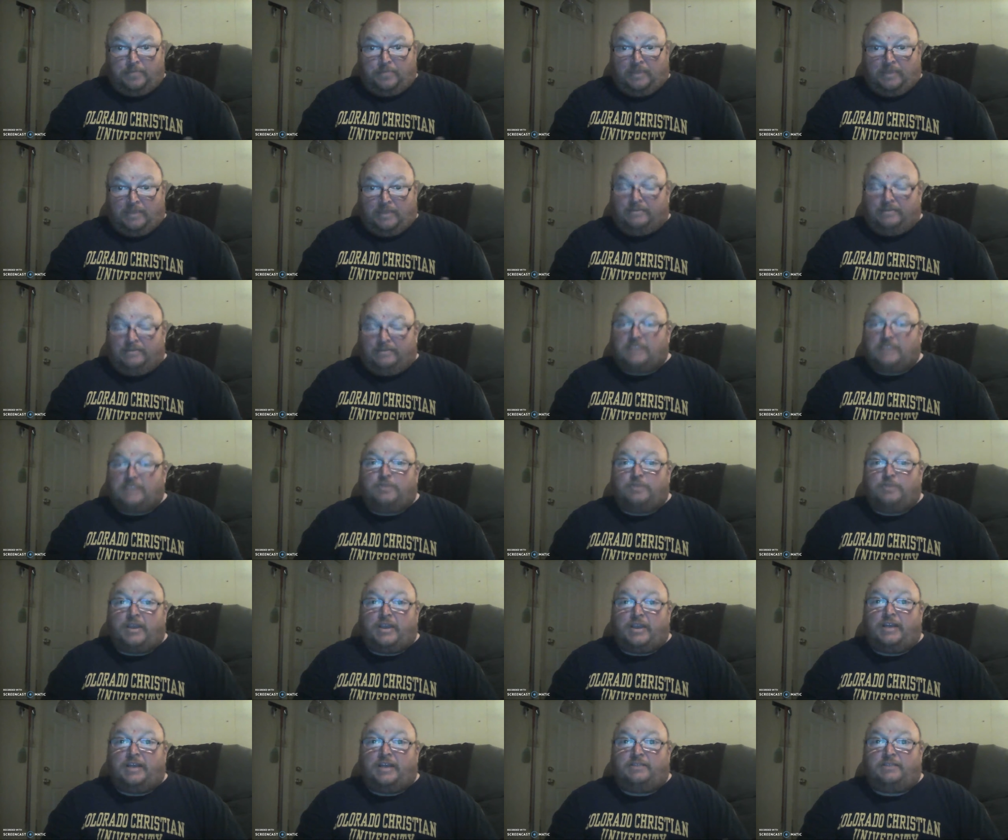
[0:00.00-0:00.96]
and Facebook
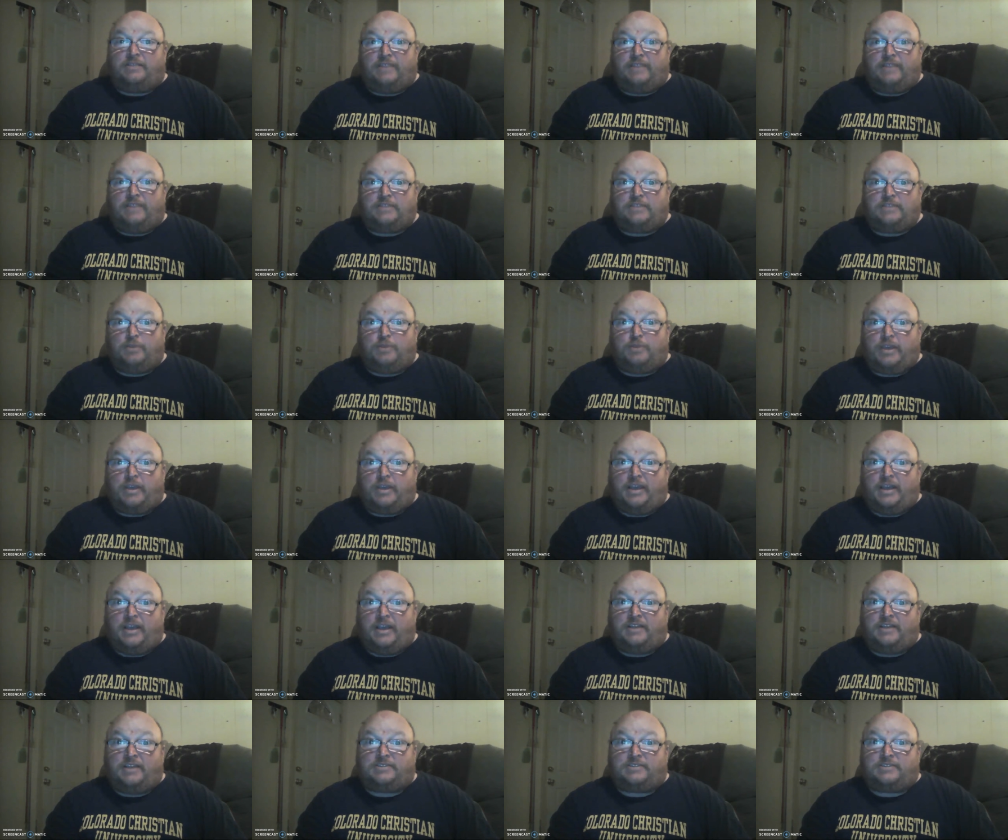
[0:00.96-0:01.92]

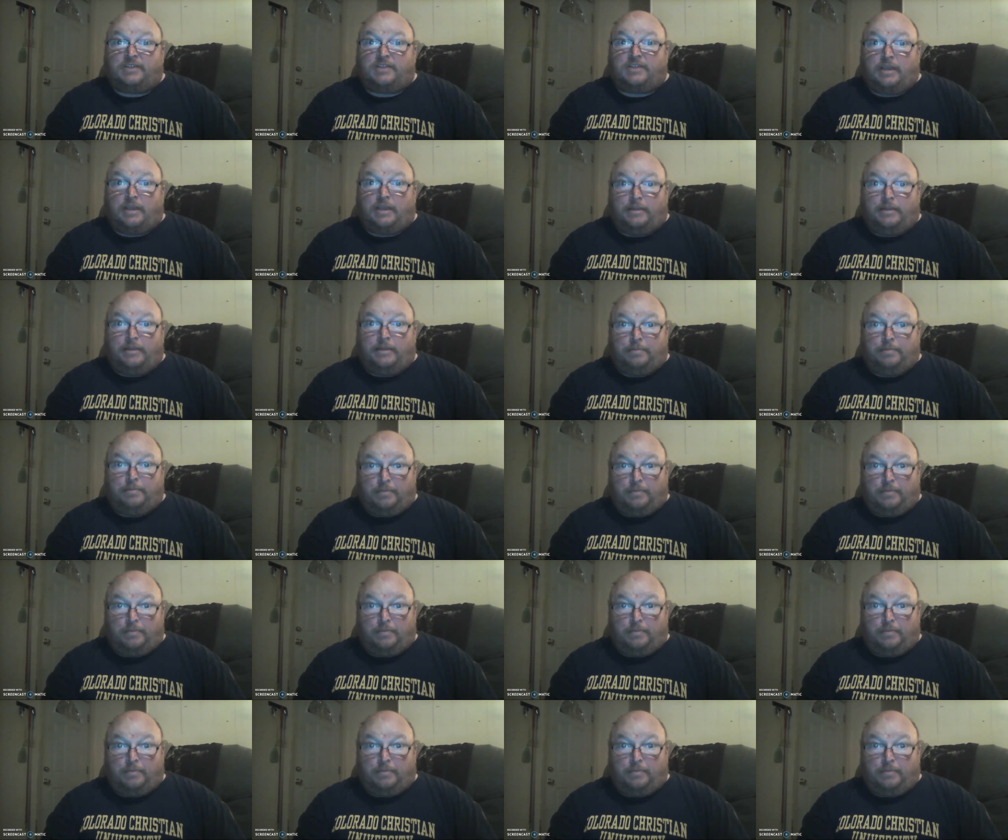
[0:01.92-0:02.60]
has a